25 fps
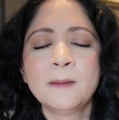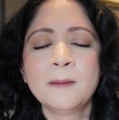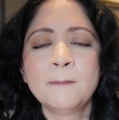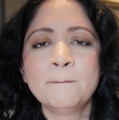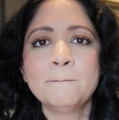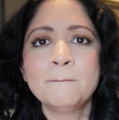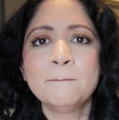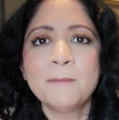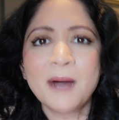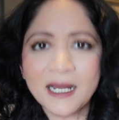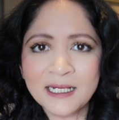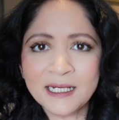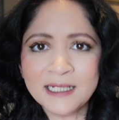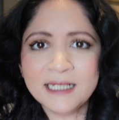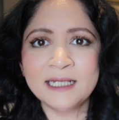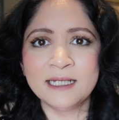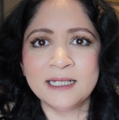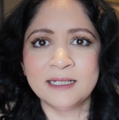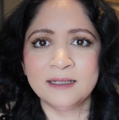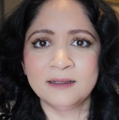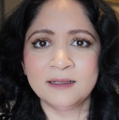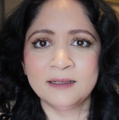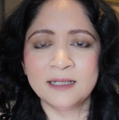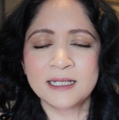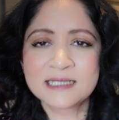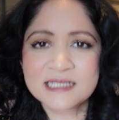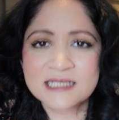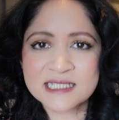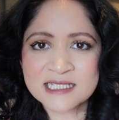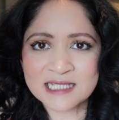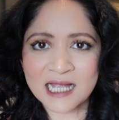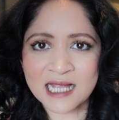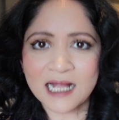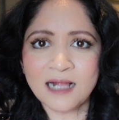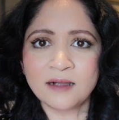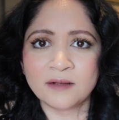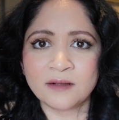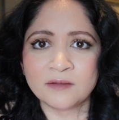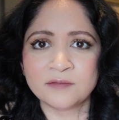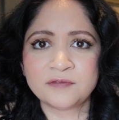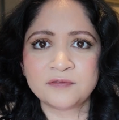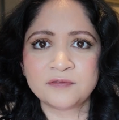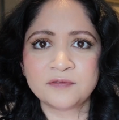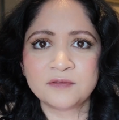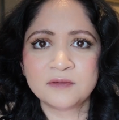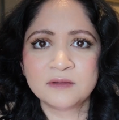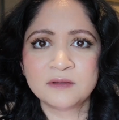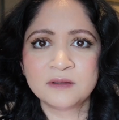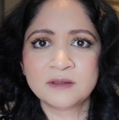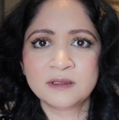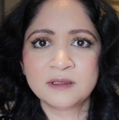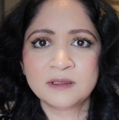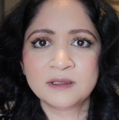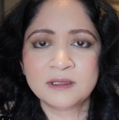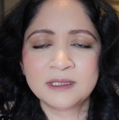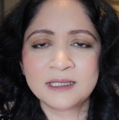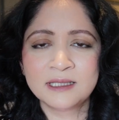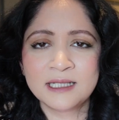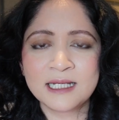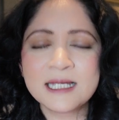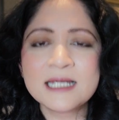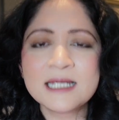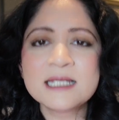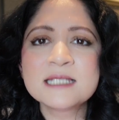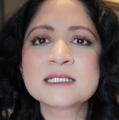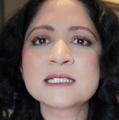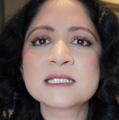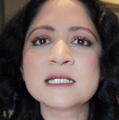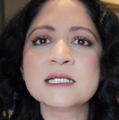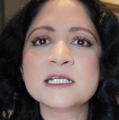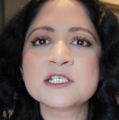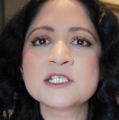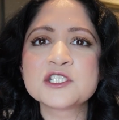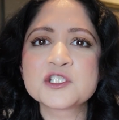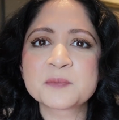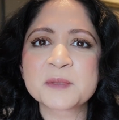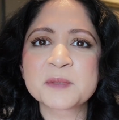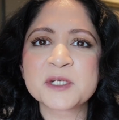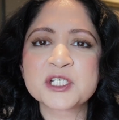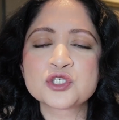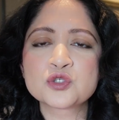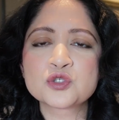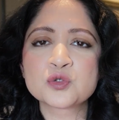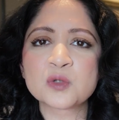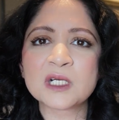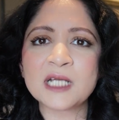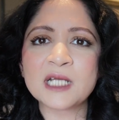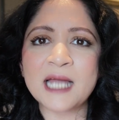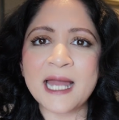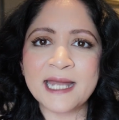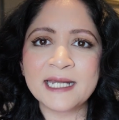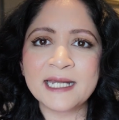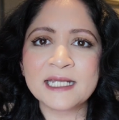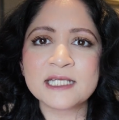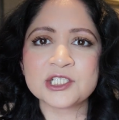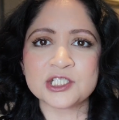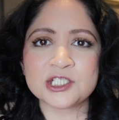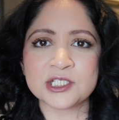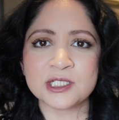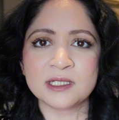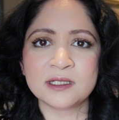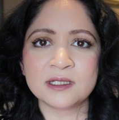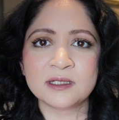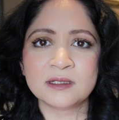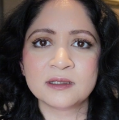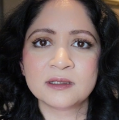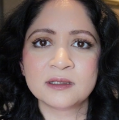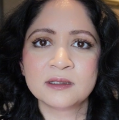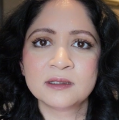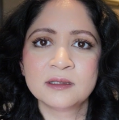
money itself is a spiritual energy.